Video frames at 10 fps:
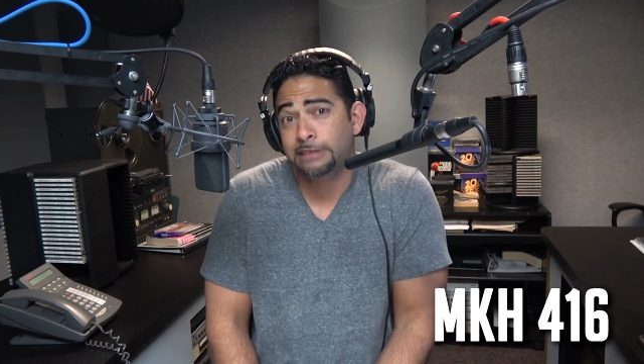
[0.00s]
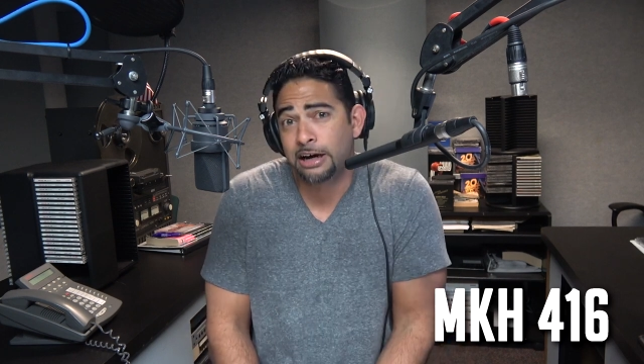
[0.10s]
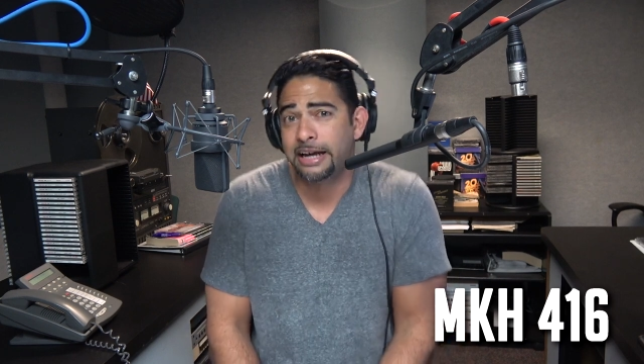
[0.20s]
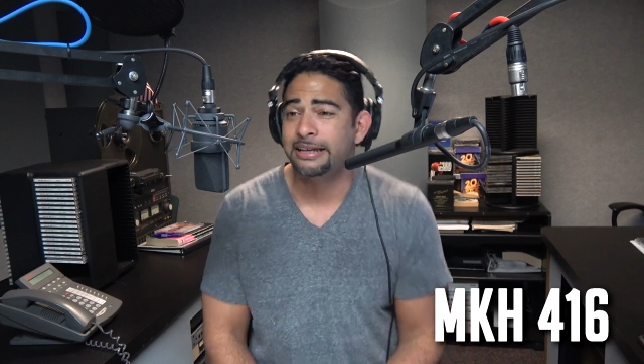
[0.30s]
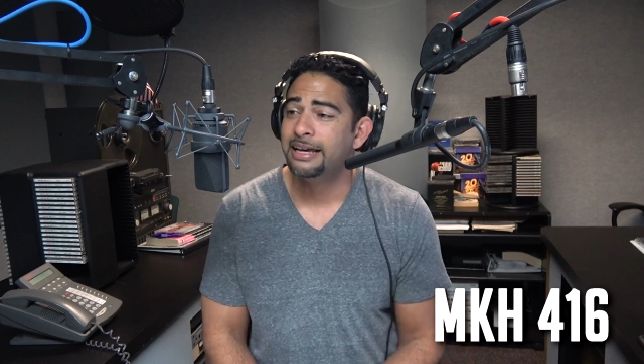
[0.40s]

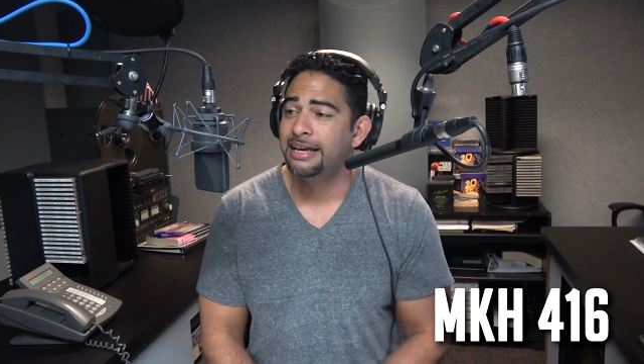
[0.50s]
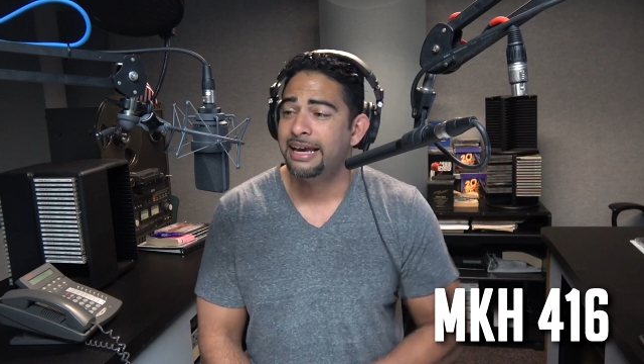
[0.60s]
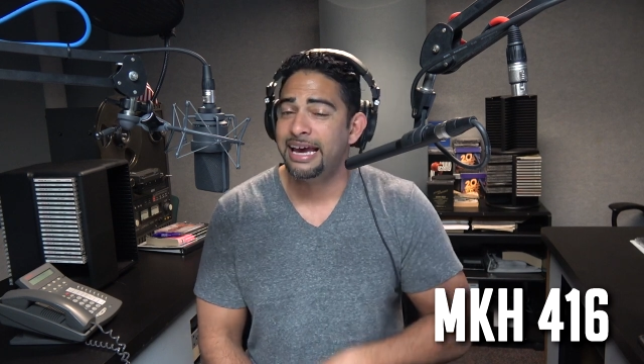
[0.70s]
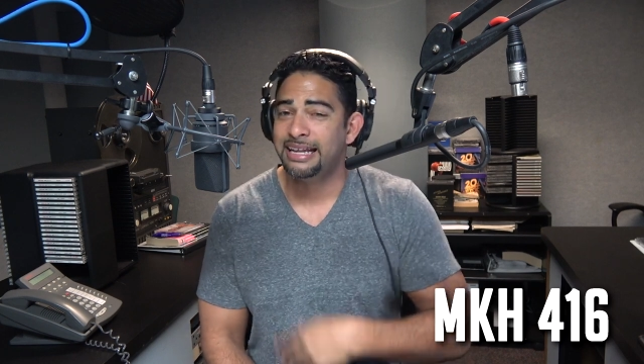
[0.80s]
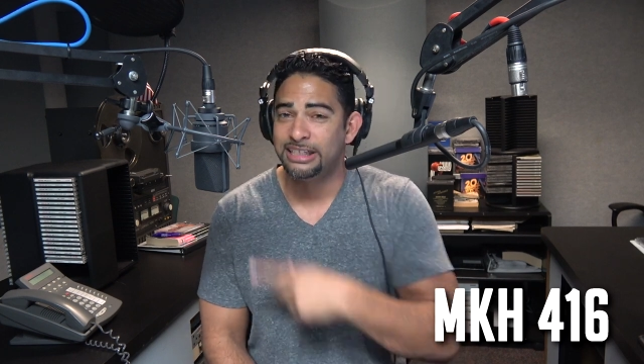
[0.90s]
All right,
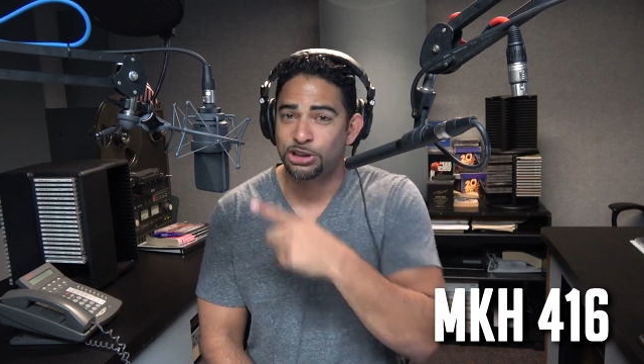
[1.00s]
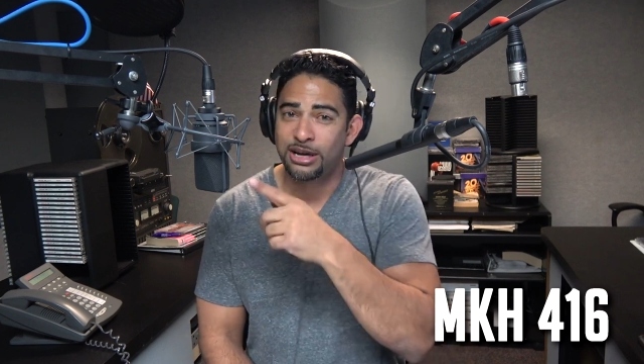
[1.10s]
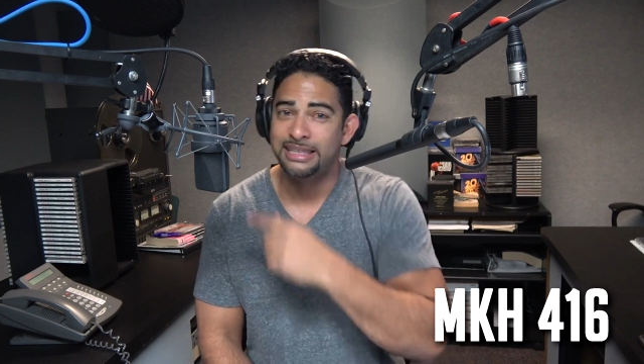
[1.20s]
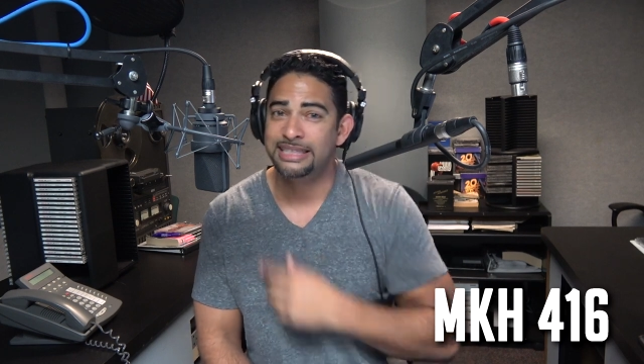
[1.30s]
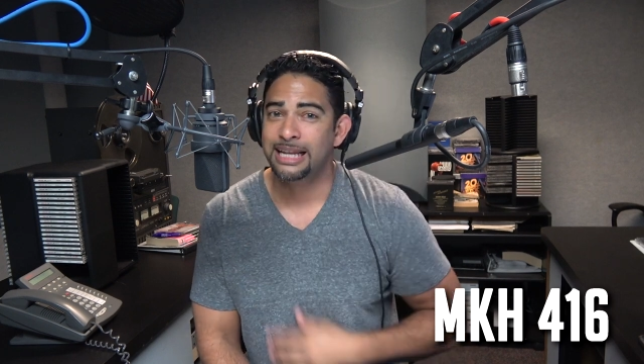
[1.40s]
and let's
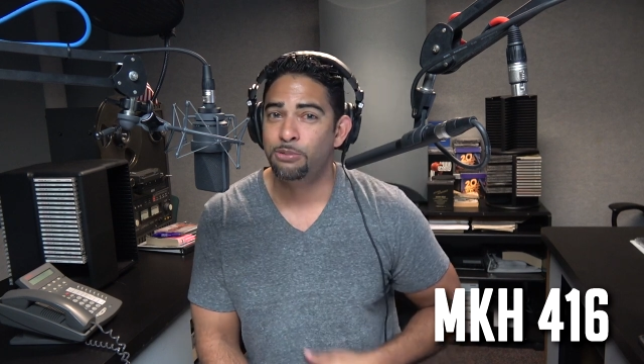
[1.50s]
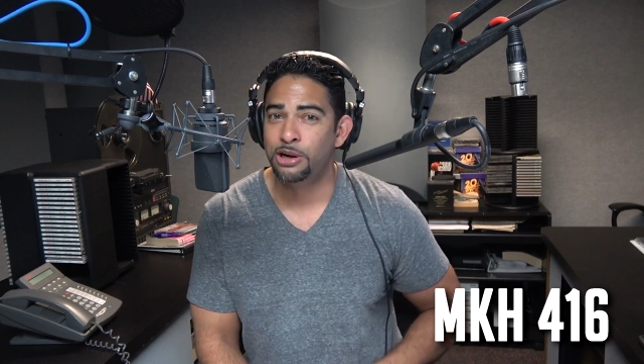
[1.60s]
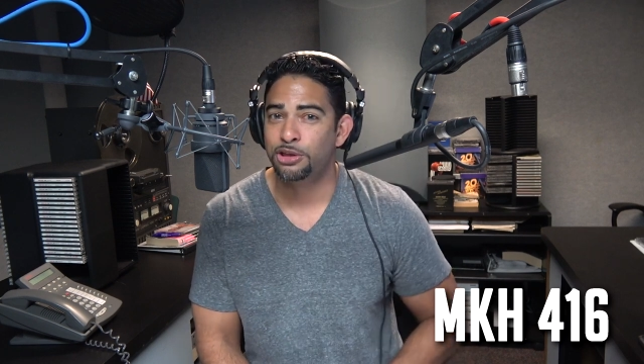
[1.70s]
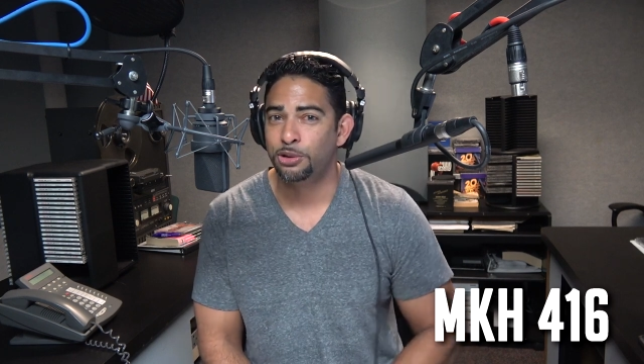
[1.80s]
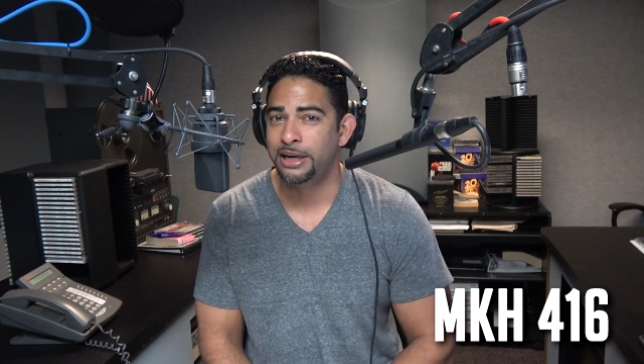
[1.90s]
try the T L M
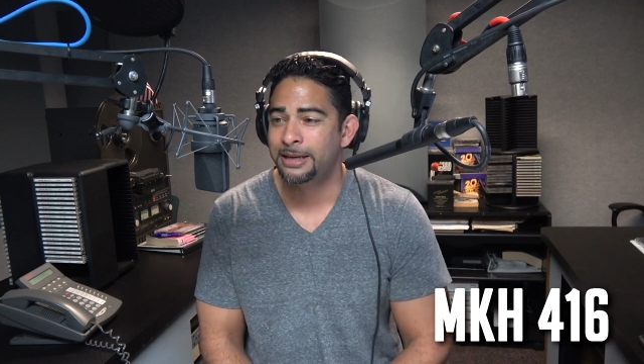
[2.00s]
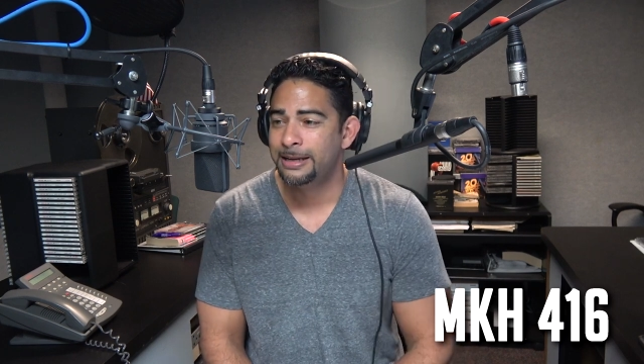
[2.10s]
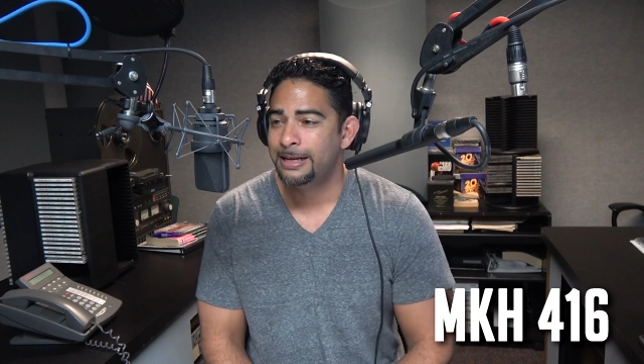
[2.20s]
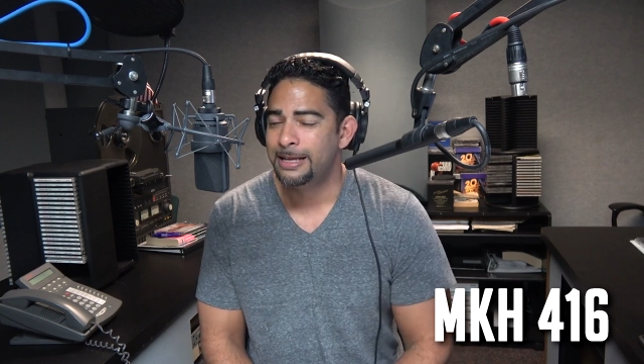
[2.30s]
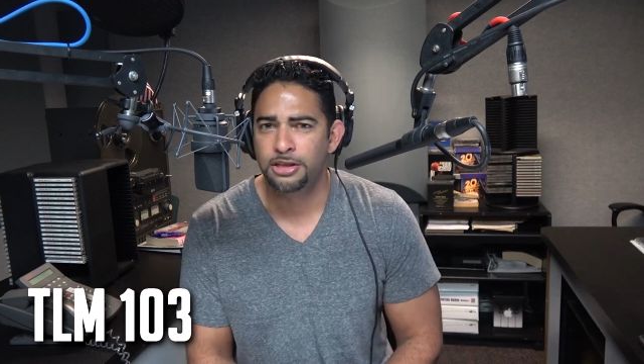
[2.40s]
one oh three.
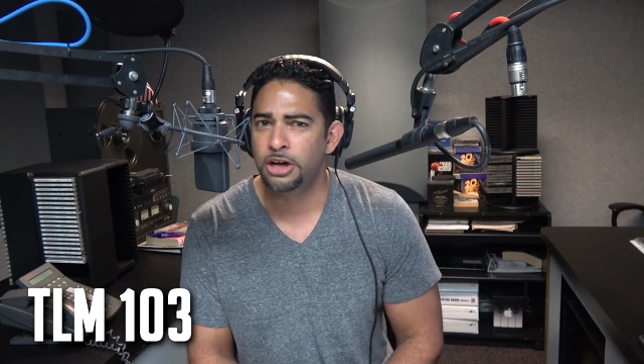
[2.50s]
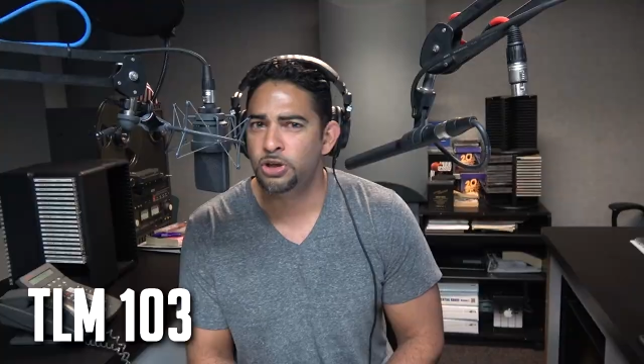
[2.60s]
The